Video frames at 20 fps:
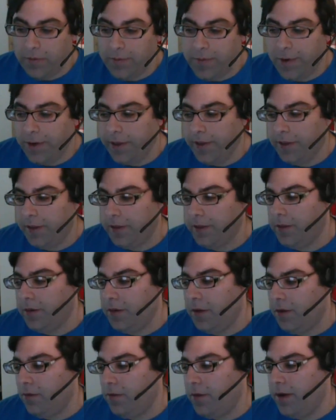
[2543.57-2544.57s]
But
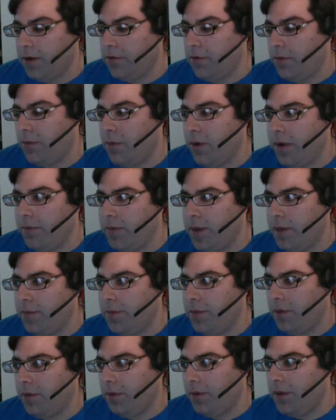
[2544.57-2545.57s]
when you appoint
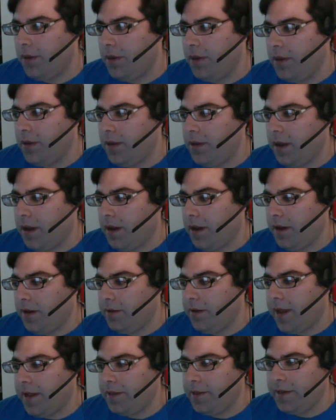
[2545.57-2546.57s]
people,
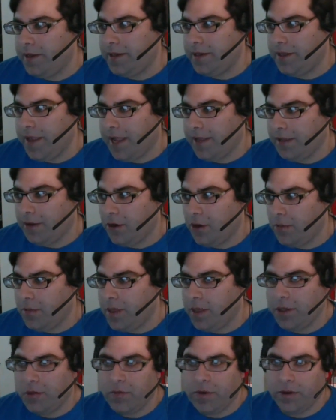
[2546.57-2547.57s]
the idea is not to hope
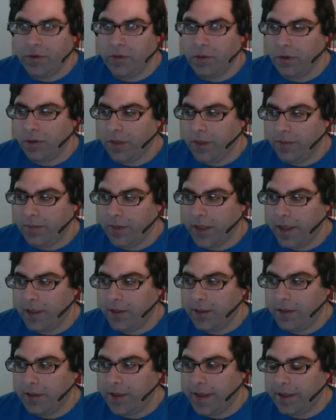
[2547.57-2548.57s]
that you ignore them.
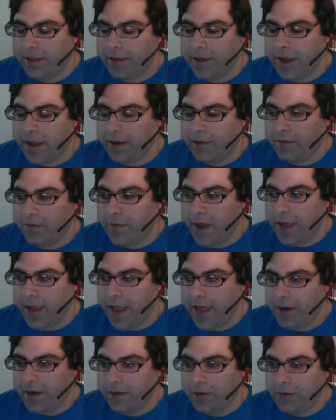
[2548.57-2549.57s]
That's kind of my
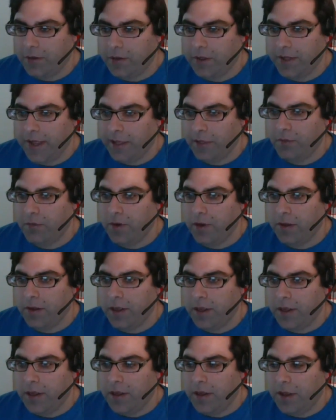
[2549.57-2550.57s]
attitude, and that's what
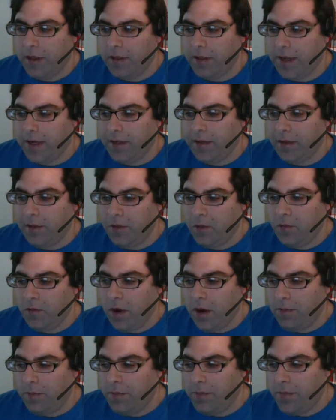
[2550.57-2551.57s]
a lot of the
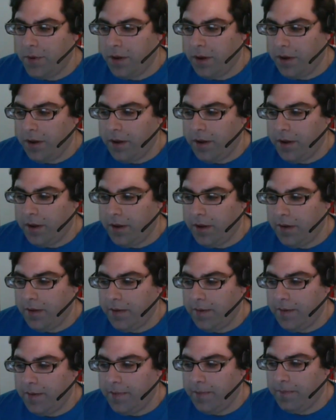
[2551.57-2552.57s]
Trump
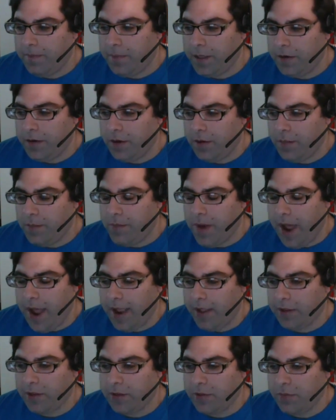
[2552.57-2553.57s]

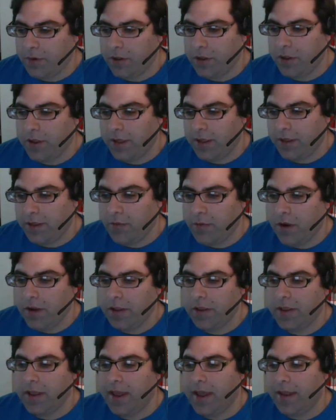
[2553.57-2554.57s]
bots, the ones
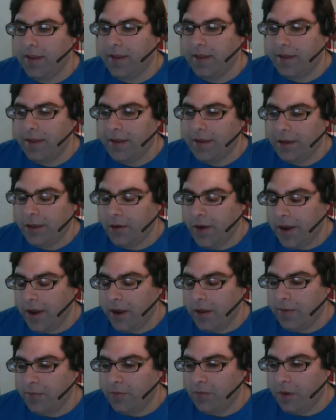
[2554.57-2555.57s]
that I
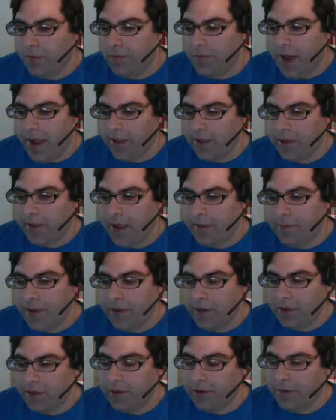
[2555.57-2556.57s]
call them Trump bots, not
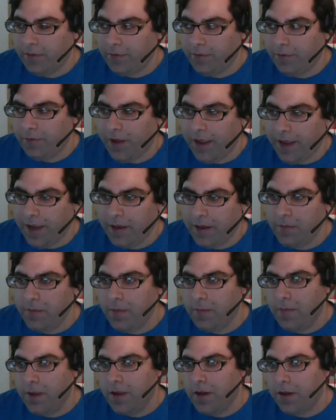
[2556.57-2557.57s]
because they're fake,
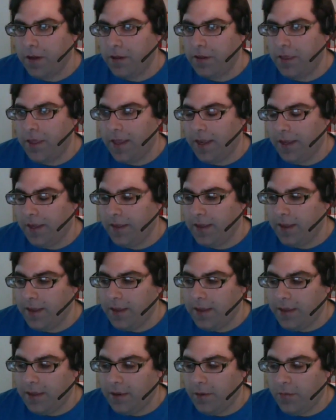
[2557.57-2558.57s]
but because
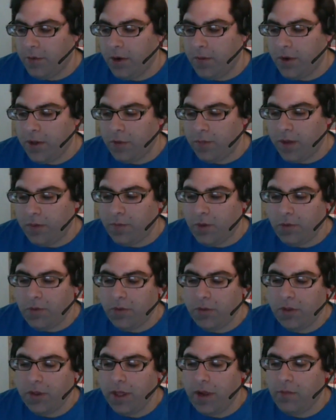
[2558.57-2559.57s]
they're pretty much people
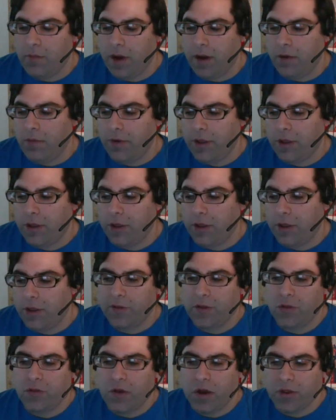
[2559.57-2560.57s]
who say, well, we
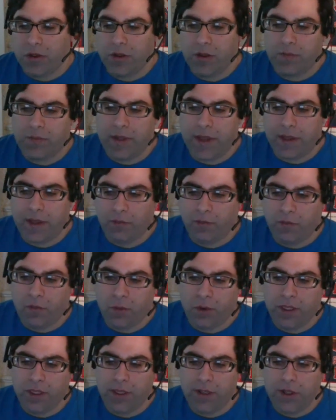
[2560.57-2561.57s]
just have to trust him. He has
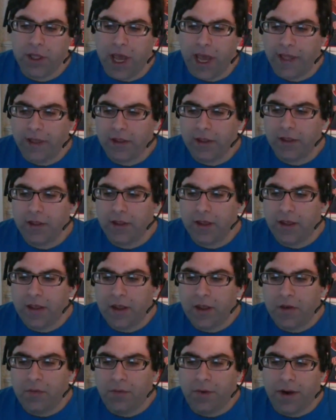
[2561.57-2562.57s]
4D chess,
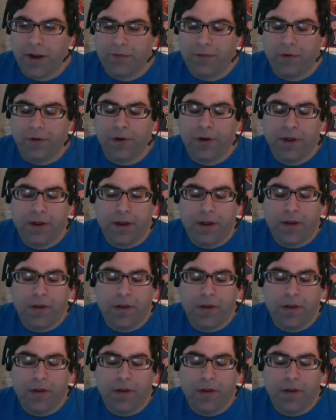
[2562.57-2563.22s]
whatever.